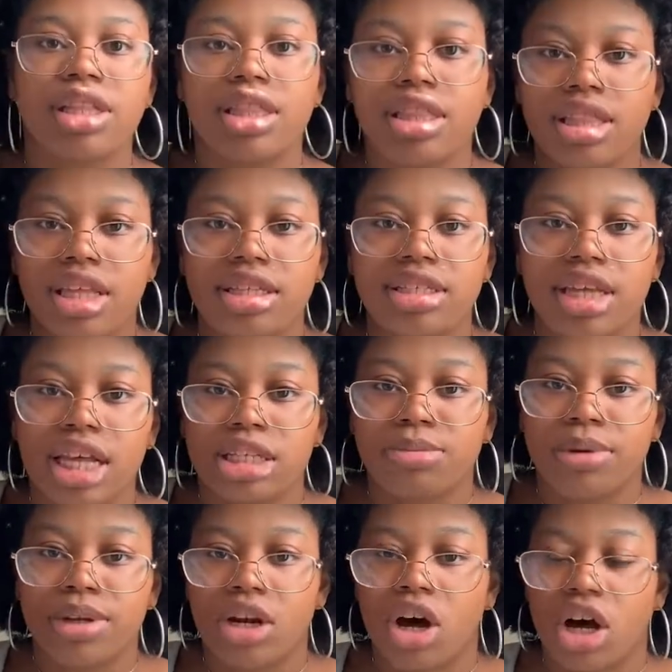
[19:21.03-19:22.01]
This has
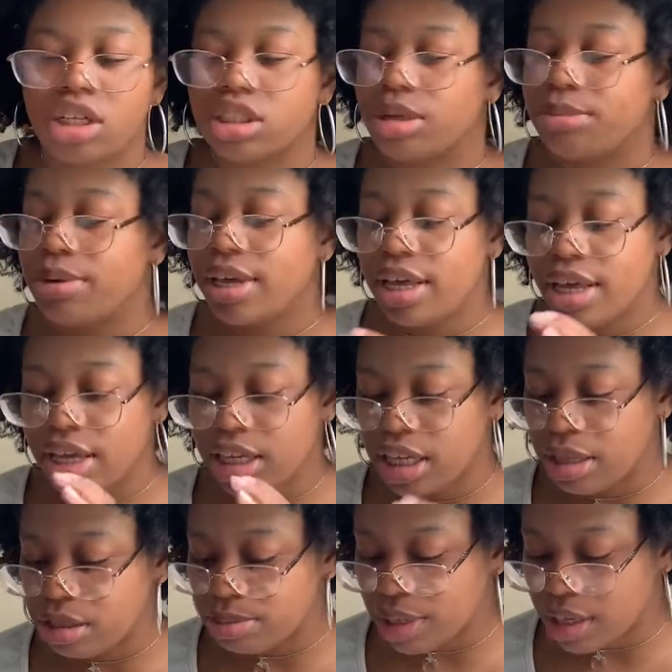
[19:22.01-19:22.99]
been awesome. It
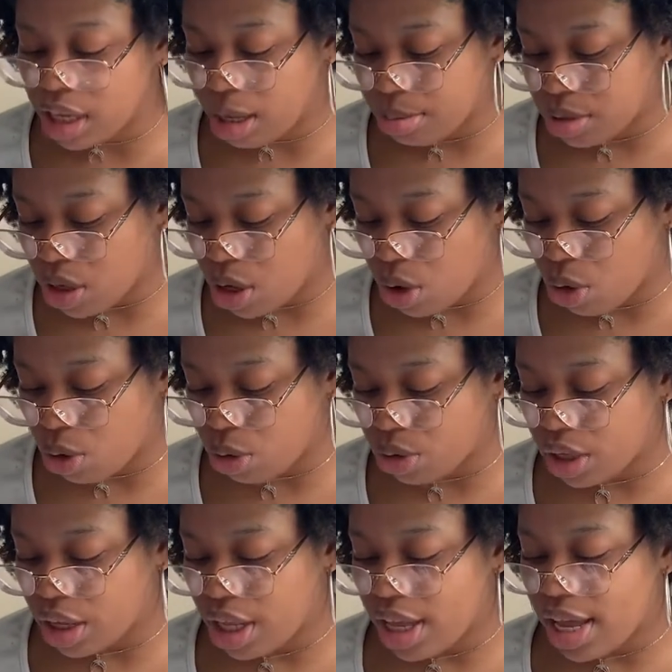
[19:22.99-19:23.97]
keeps my cups hold,
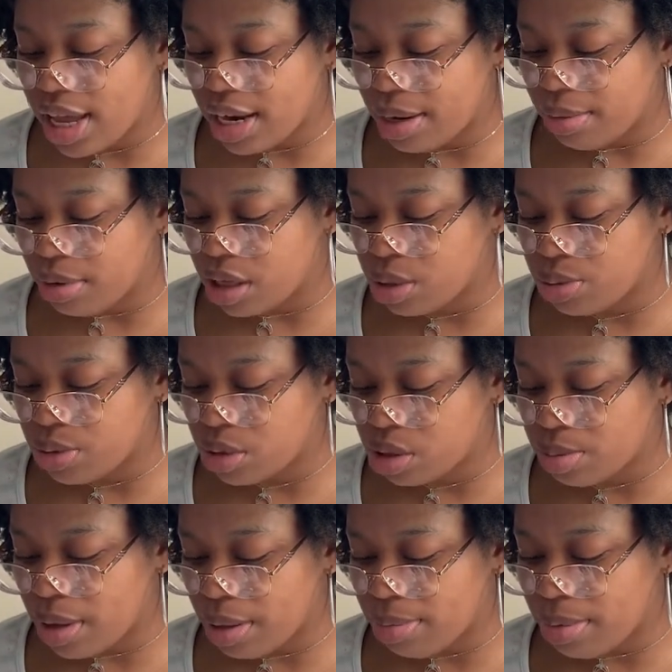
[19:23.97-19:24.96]
and this one was
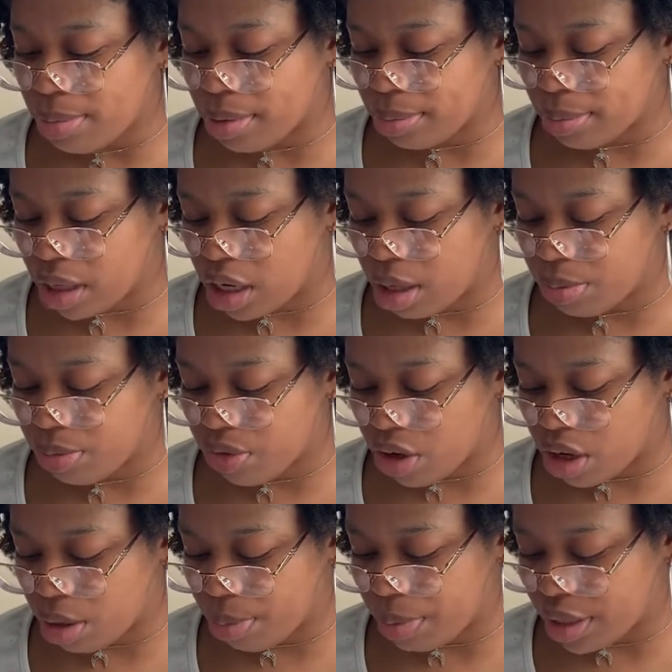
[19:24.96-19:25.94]
made by my mom for
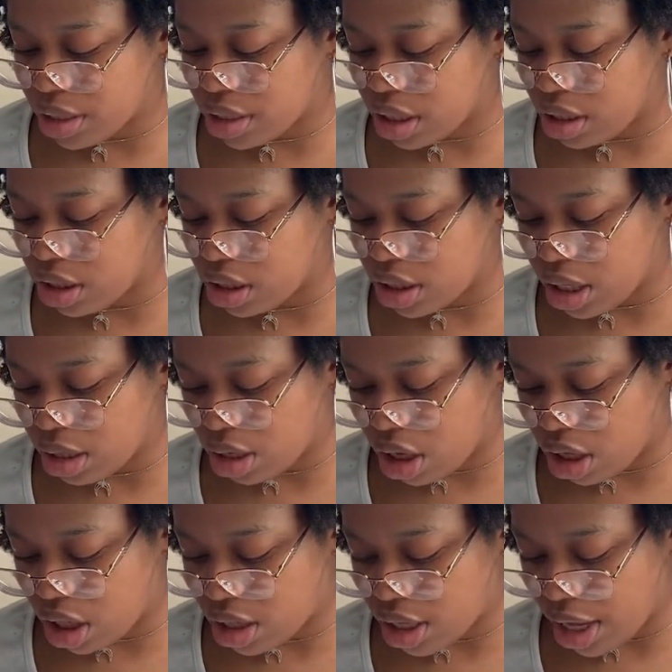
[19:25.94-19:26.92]
her business. She's not
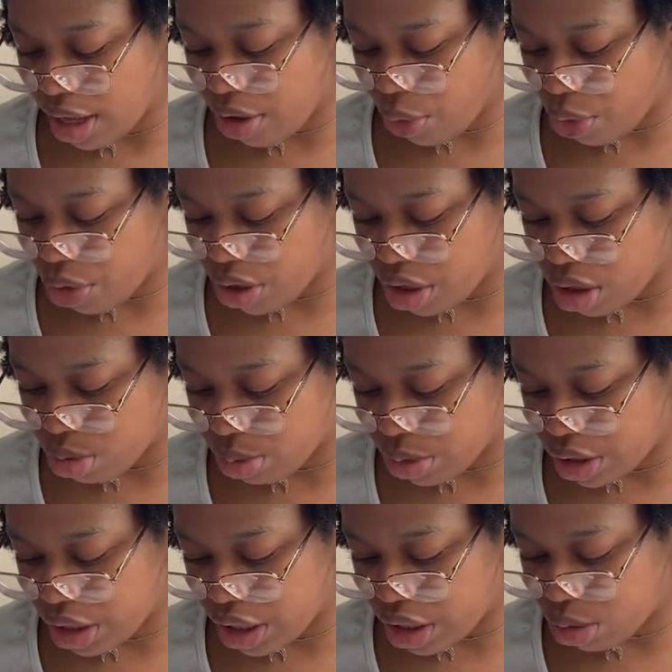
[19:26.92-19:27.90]
currently taking orders. When
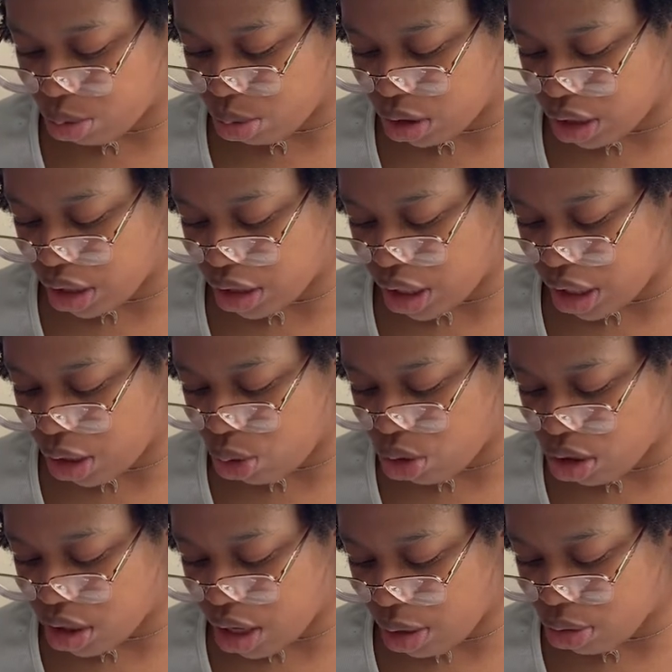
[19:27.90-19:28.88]
she is once again taking
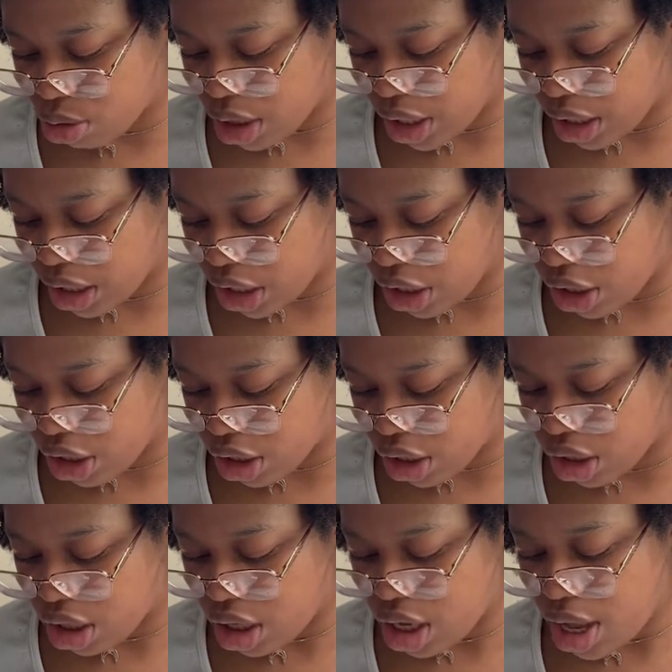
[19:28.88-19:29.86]
orders, I'll try and link her.
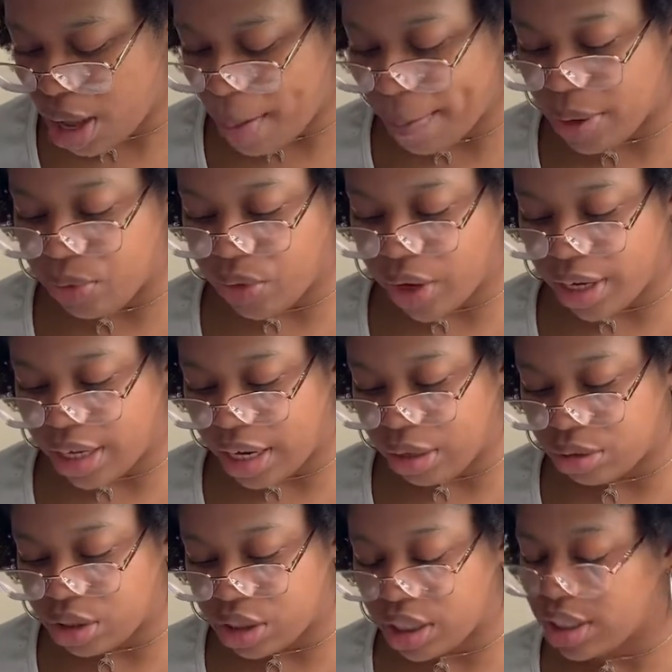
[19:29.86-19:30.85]
But right now,
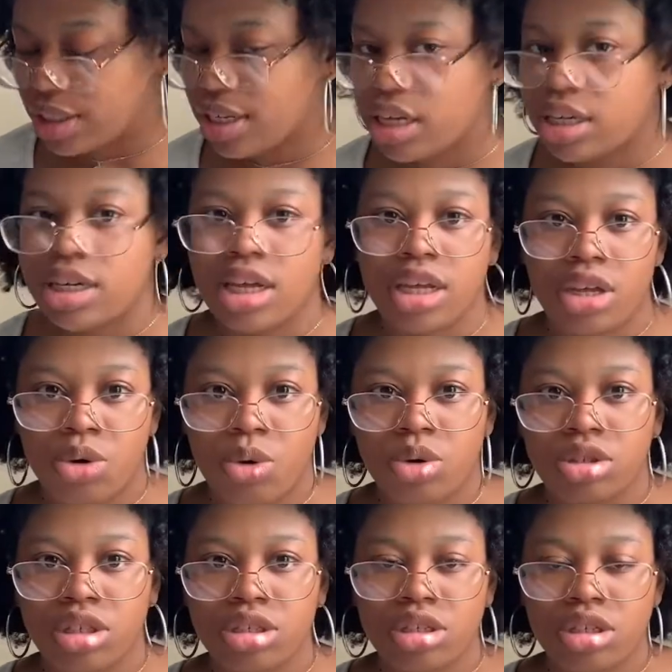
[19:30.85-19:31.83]
she is not taking
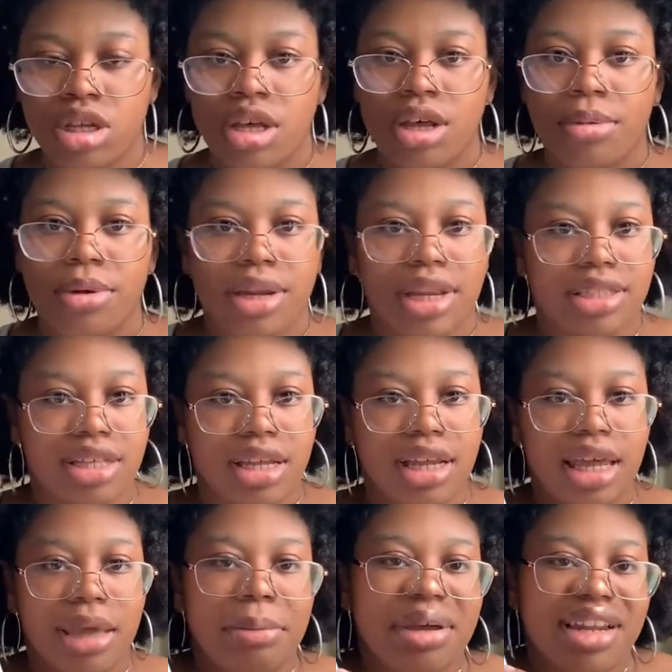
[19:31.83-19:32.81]
orders. It has got
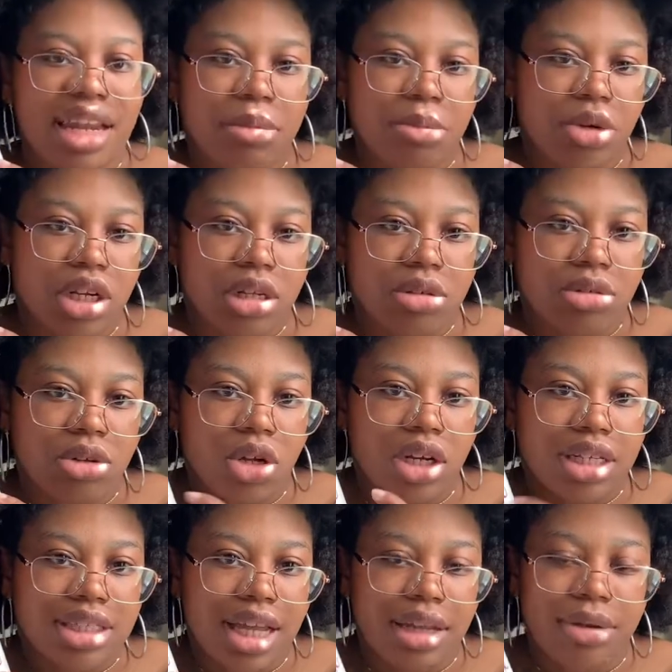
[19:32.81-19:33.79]
like my name on it on the
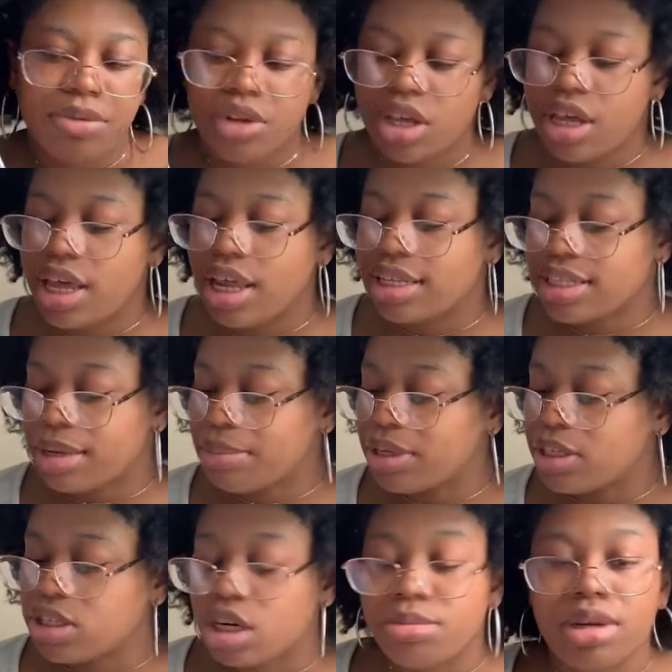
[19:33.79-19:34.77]
side. It's got my
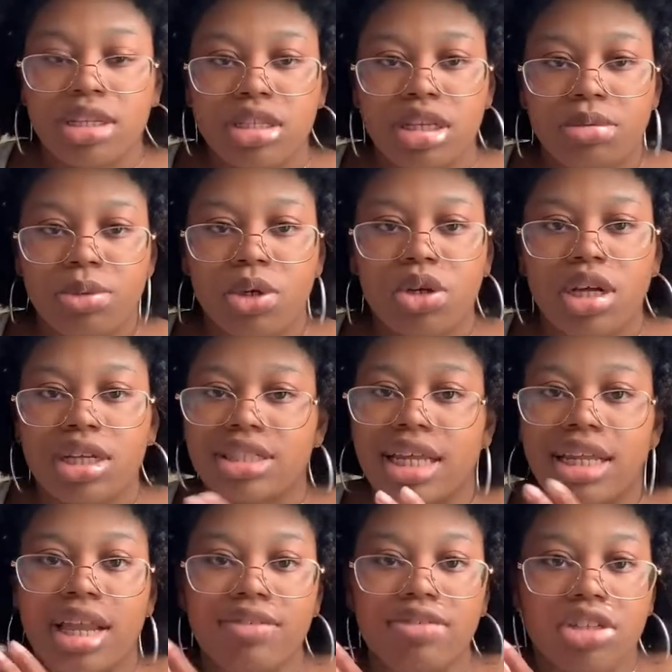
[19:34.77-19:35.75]
Starbucks symbol because I
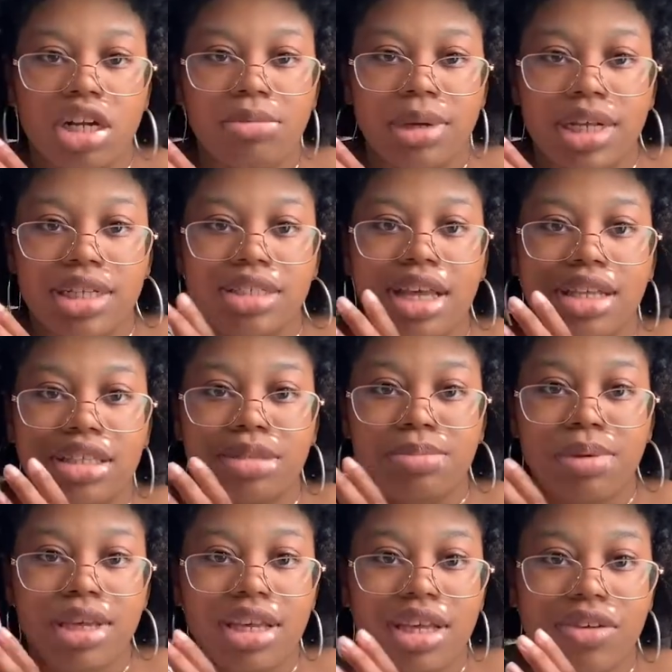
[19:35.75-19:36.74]
love Starbucks. And
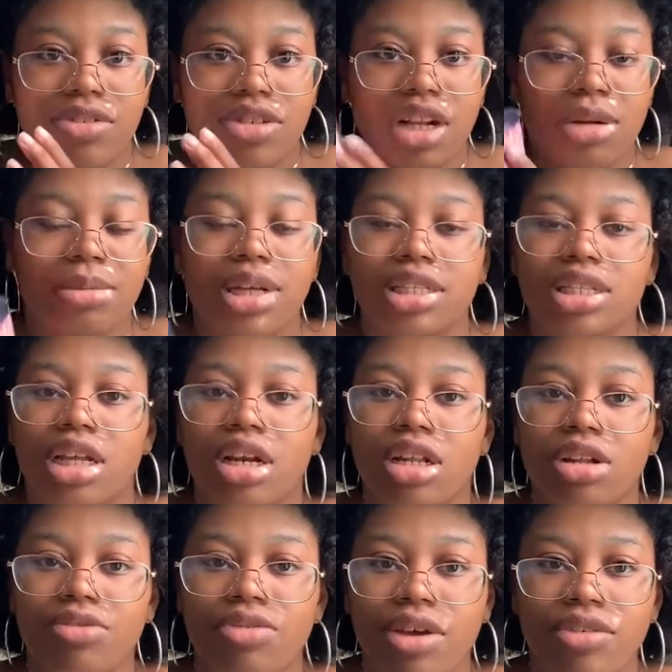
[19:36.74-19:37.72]
speaking of Starbucks, another
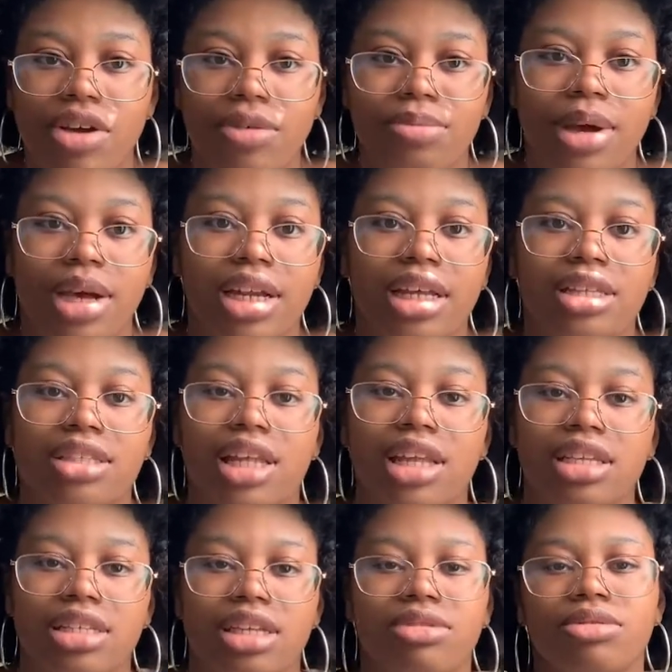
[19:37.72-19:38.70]
favorite of mine is, like I
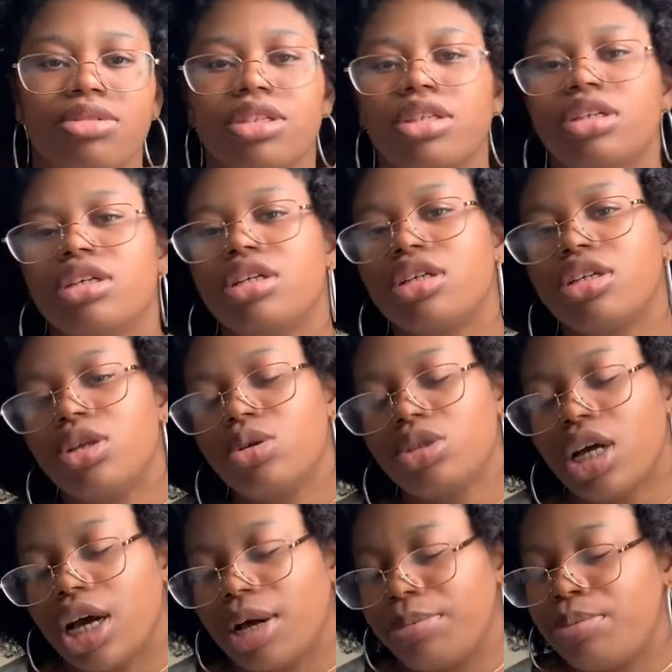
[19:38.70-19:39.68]
said, new
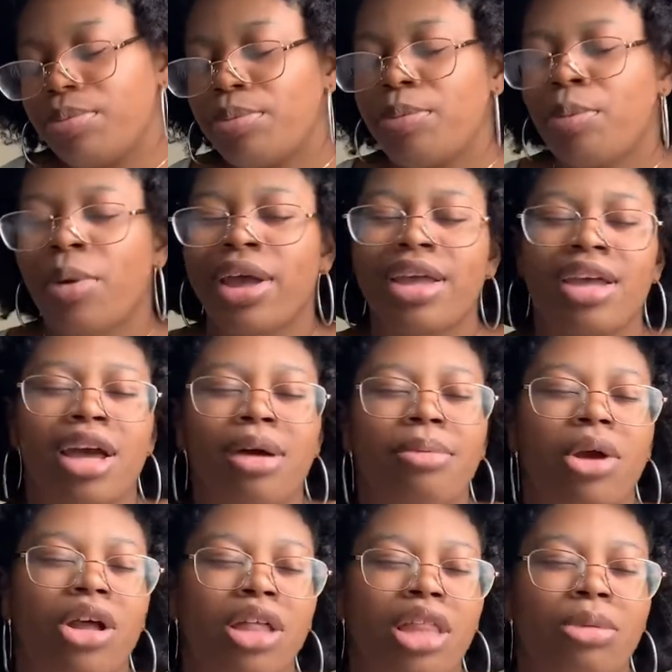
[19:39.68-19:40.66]
job. Waking up
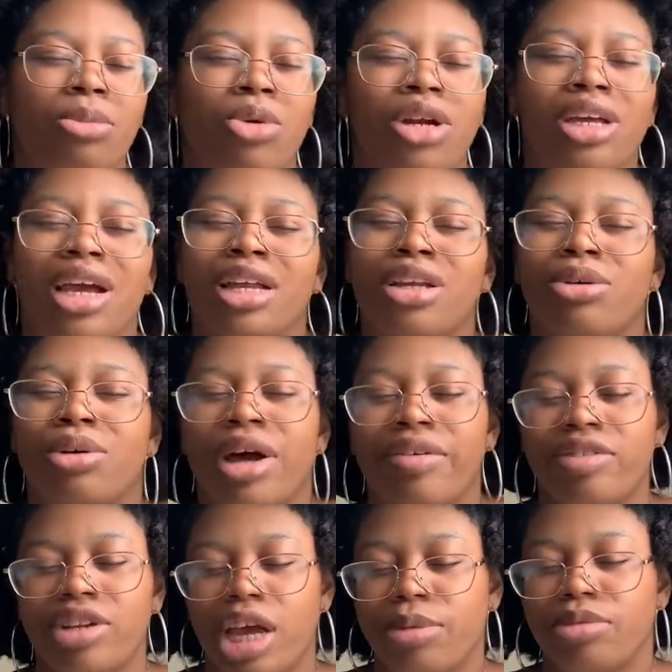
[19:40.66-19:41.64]
early in the morning, I don't have
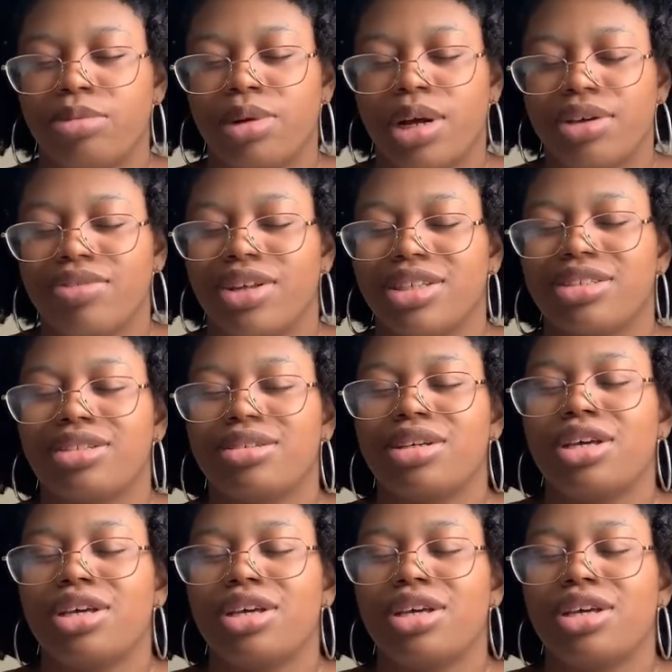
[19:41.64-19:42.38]
time for breakfast.